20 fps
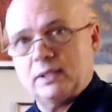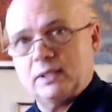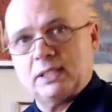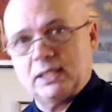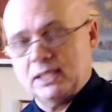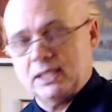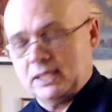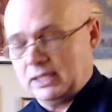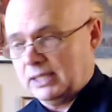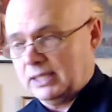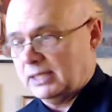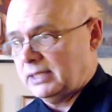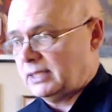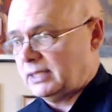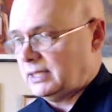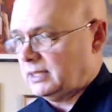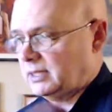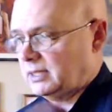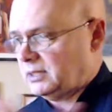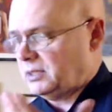of
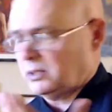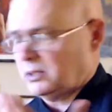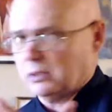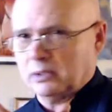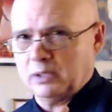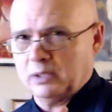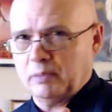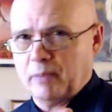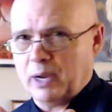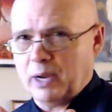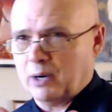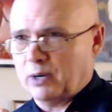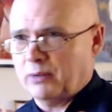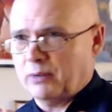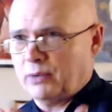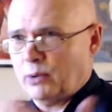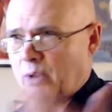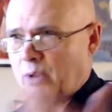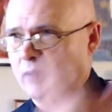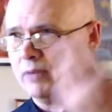assistance, and it's certainly better
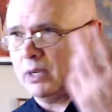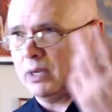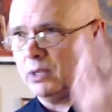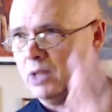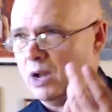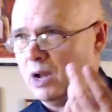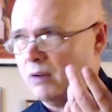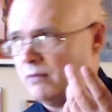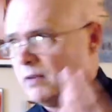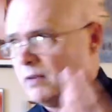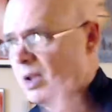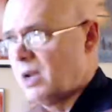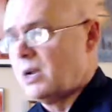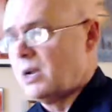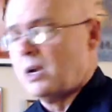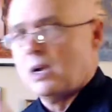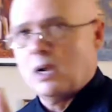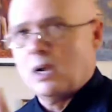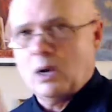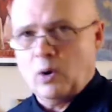if you have a glove
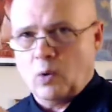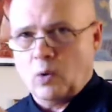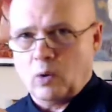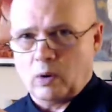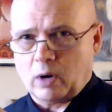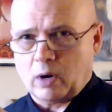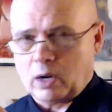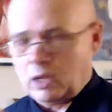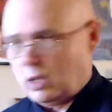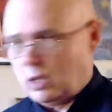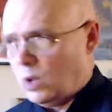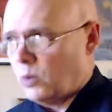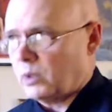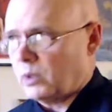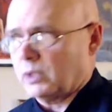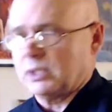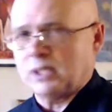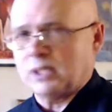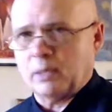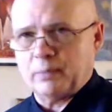or a
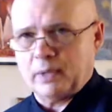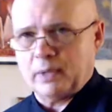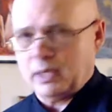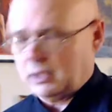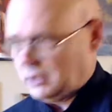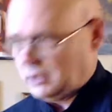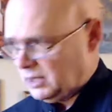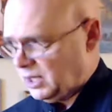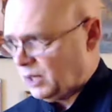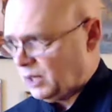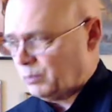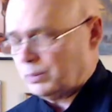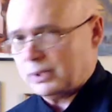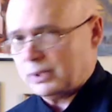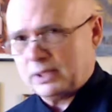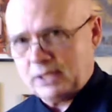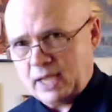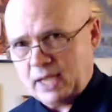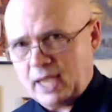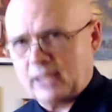cloak or something to help
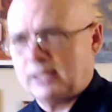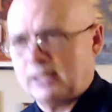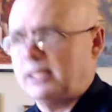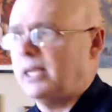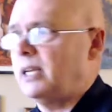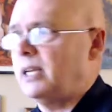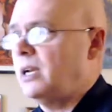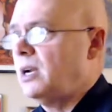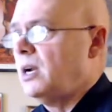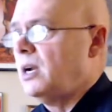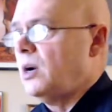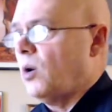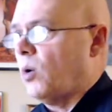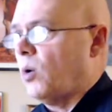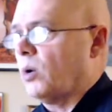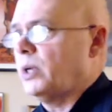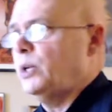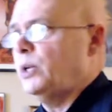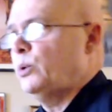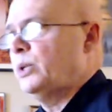protect it,
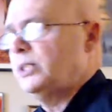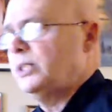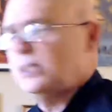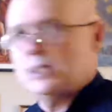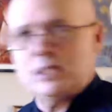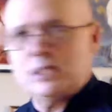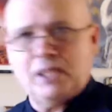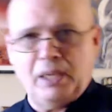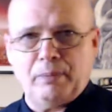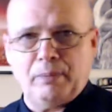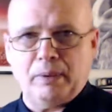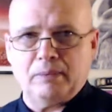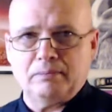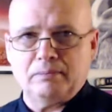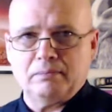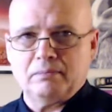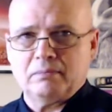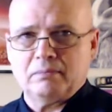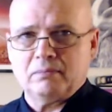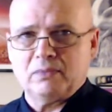or you can just keep it
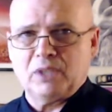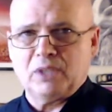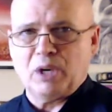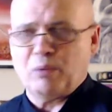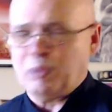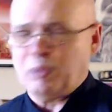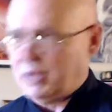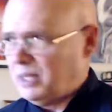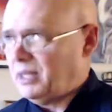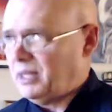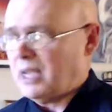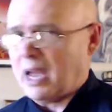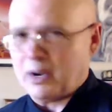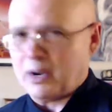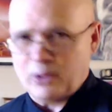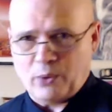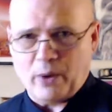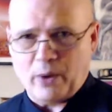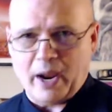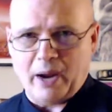completely out
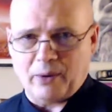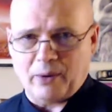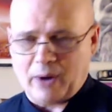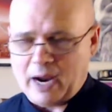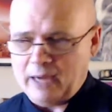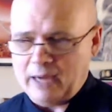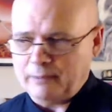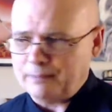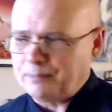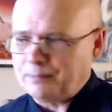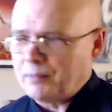of the way, right?